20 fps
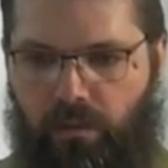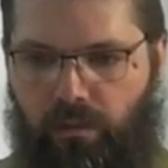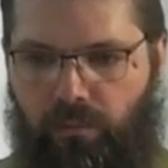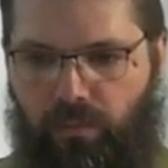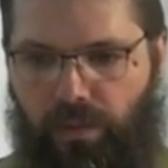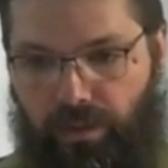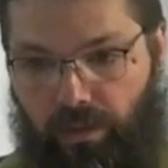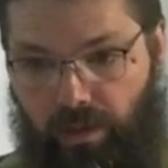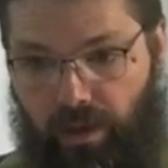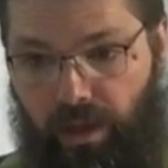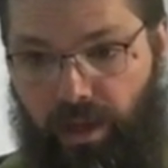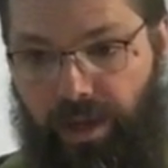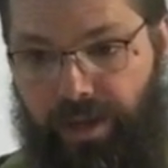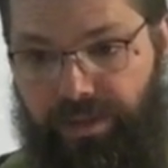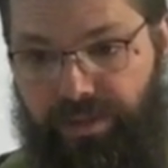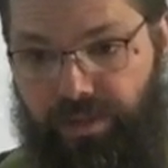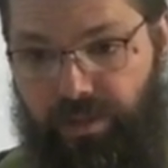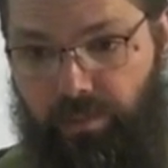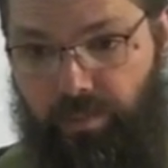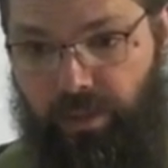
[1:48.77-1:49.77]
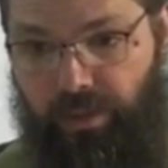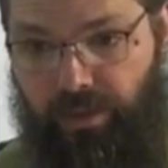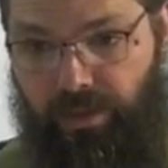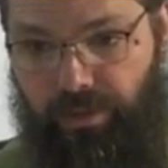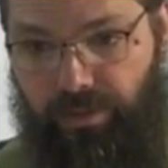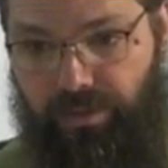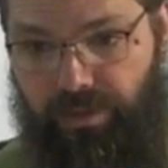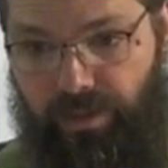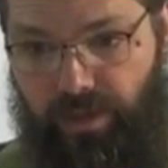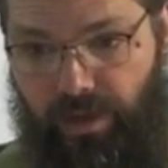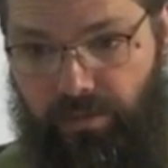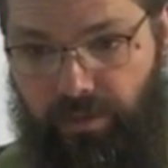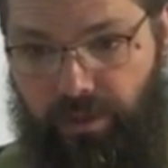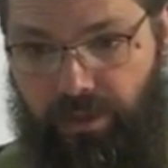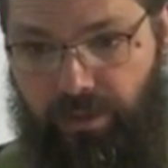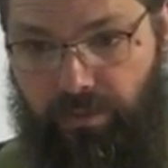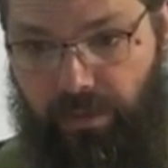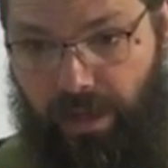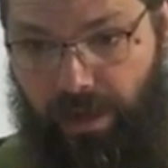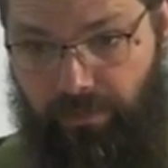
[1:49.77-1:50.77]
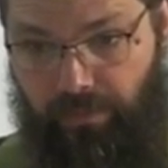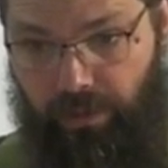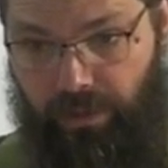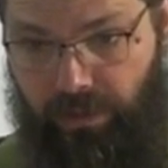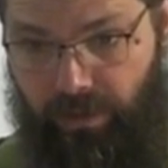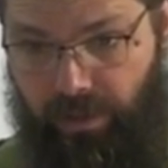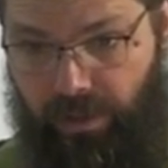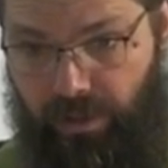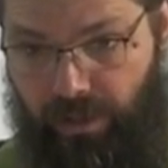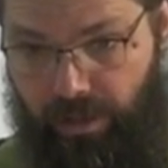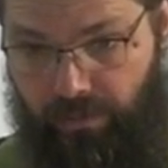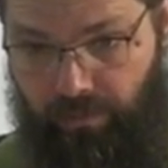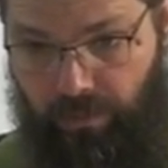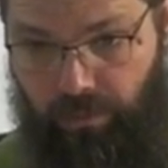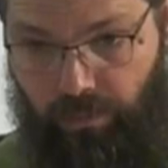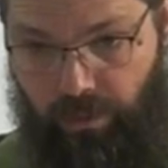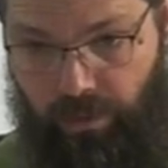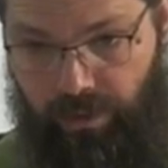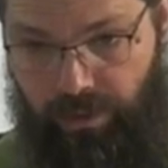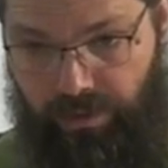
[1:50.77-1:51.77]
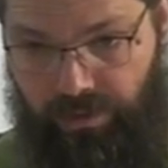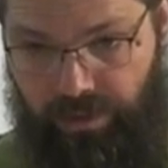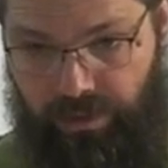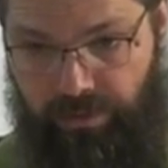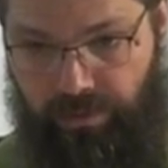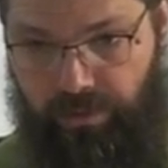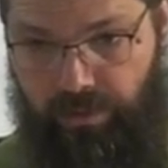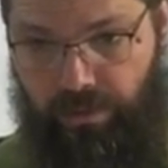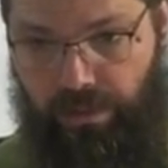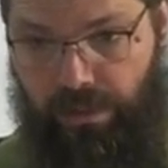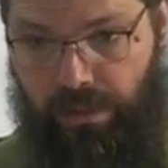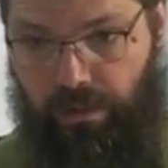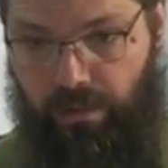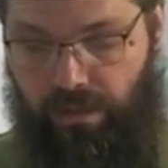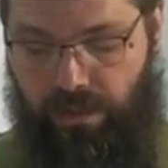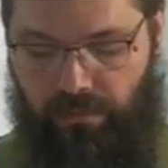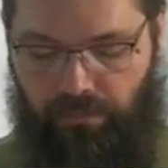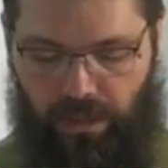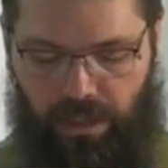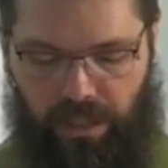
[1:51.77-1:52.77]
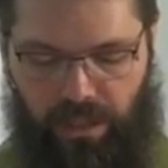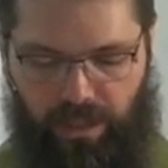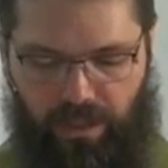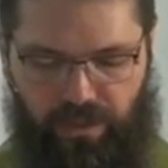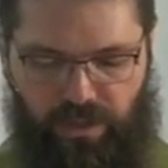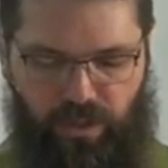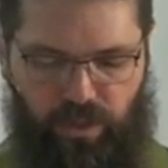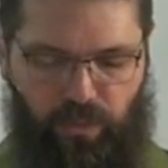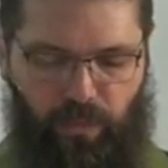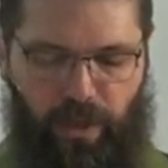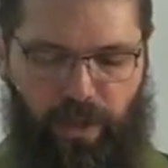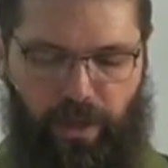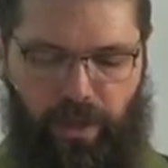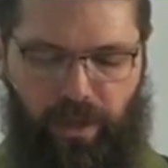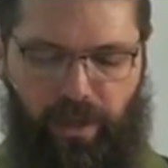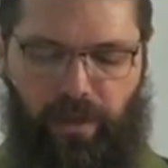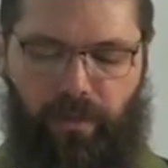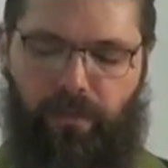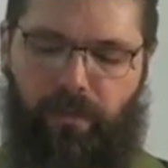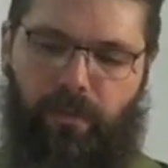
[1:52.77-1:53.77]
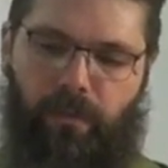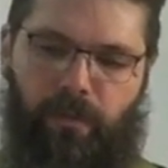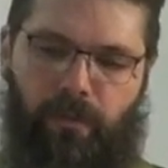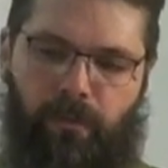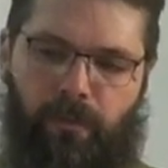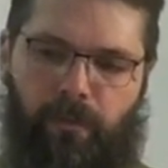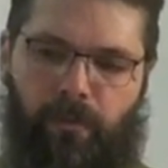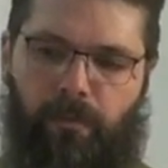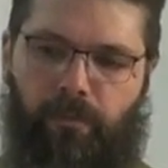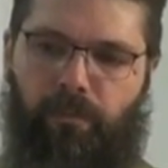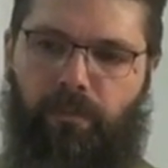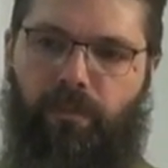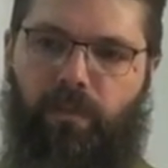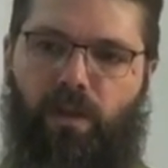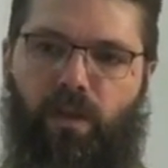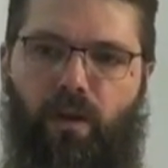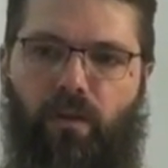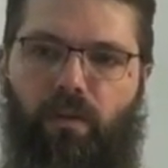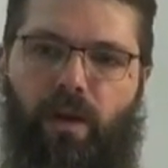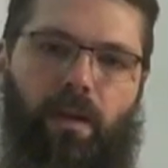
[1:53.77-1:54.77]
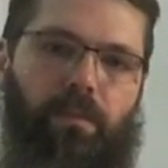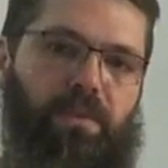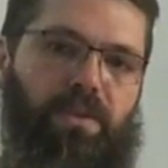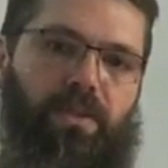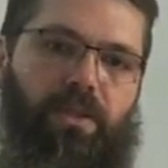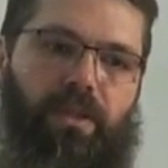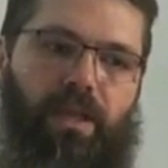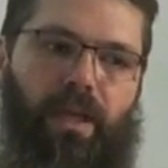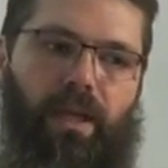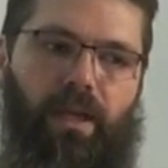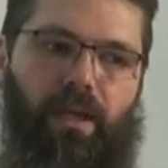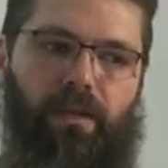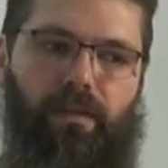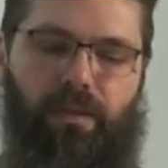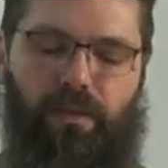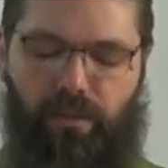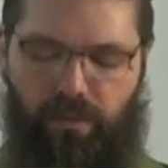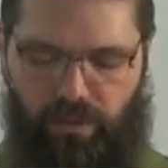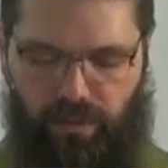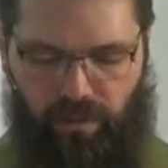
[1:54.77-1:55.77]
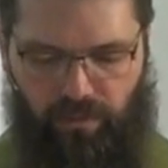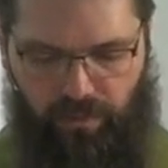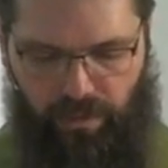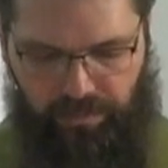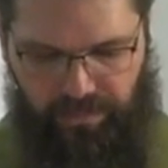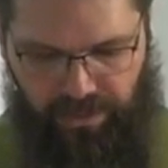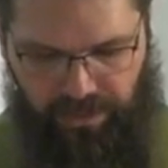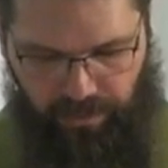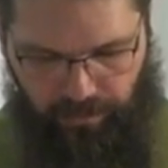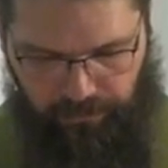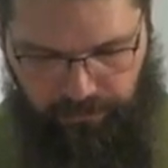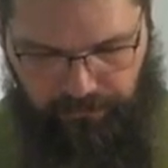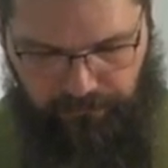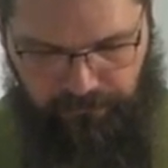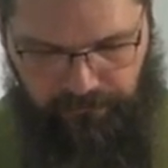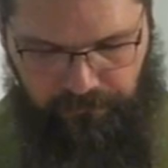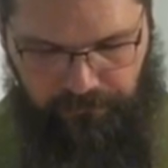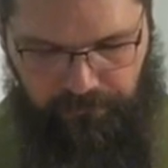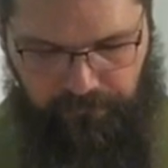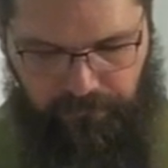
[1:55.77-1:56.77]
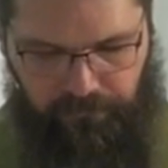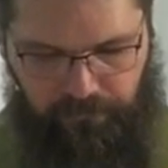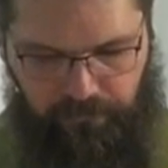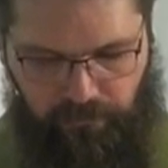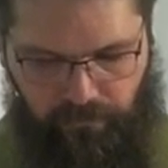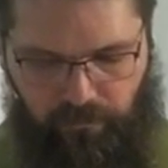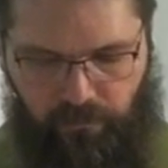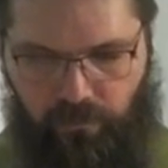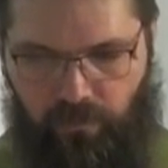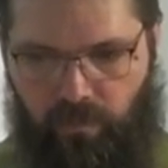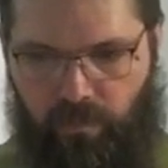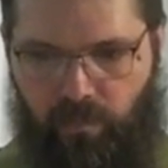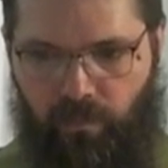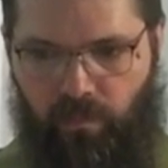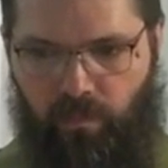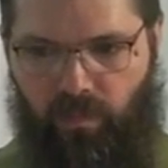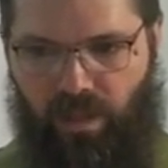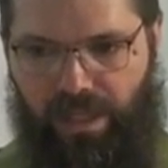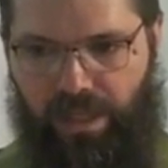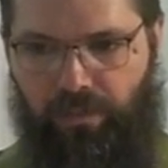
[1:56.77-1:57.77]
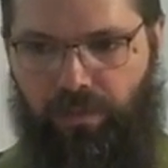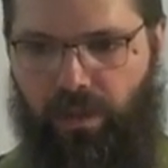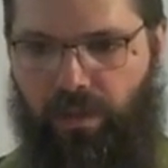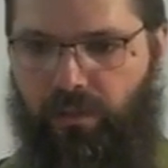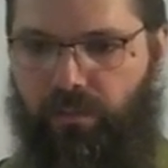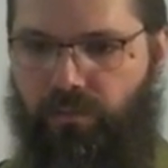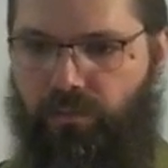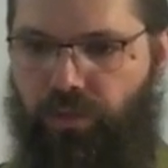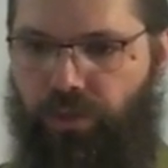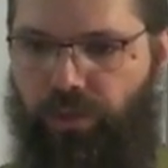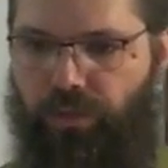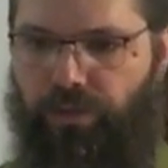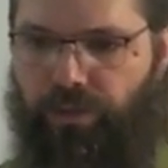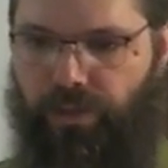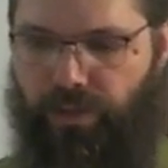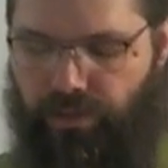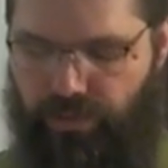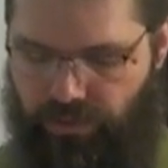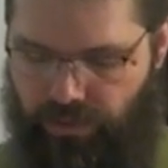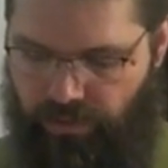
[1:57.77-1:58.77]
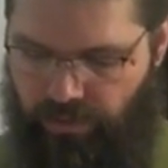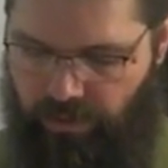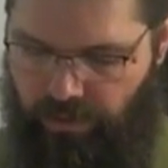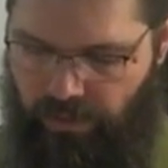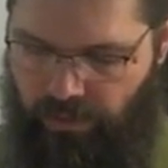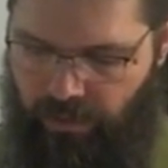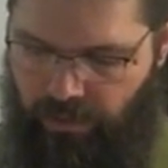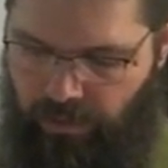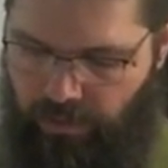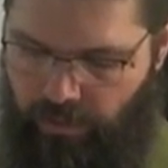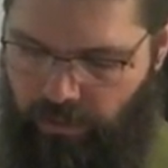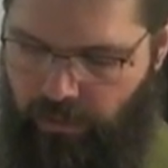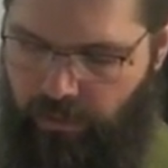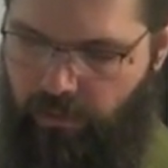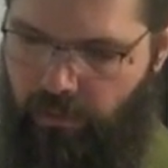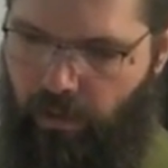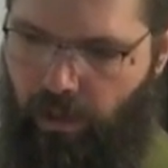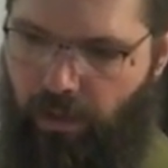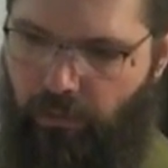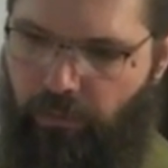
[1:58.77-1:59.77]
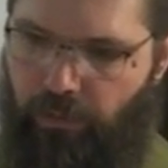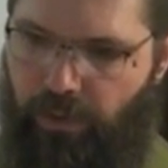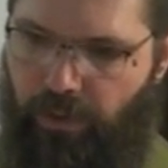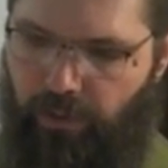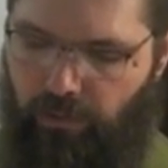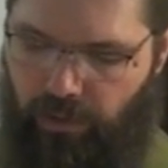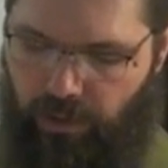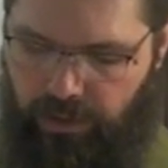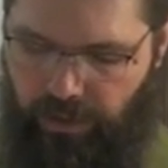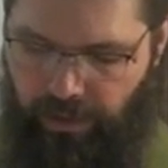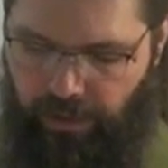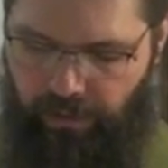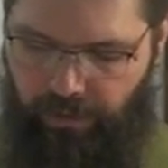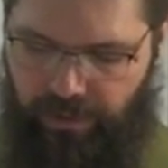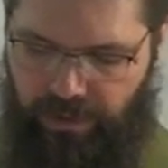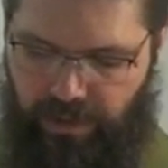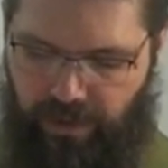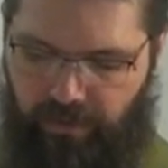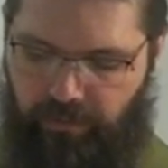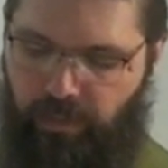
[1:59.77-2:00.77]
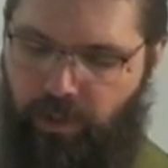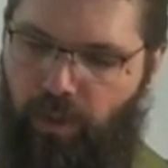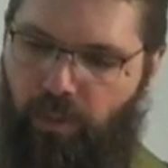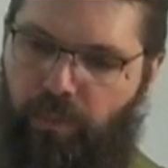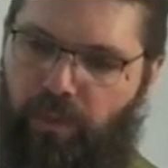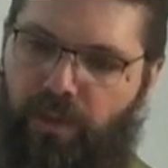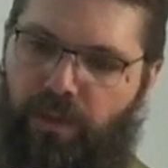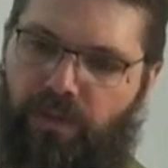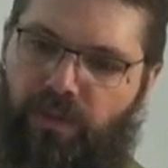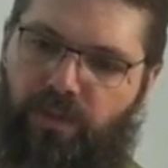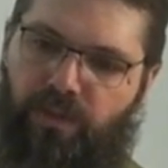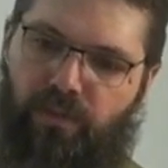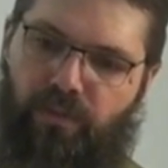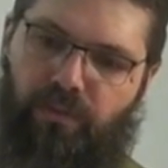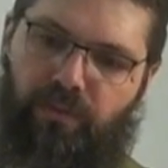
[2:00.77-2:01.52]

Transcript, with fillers: With our eyes, it appears that every, everything and everyone is under demonic sway, corrupt and corrupting. Even churches offer no clarity of purpose or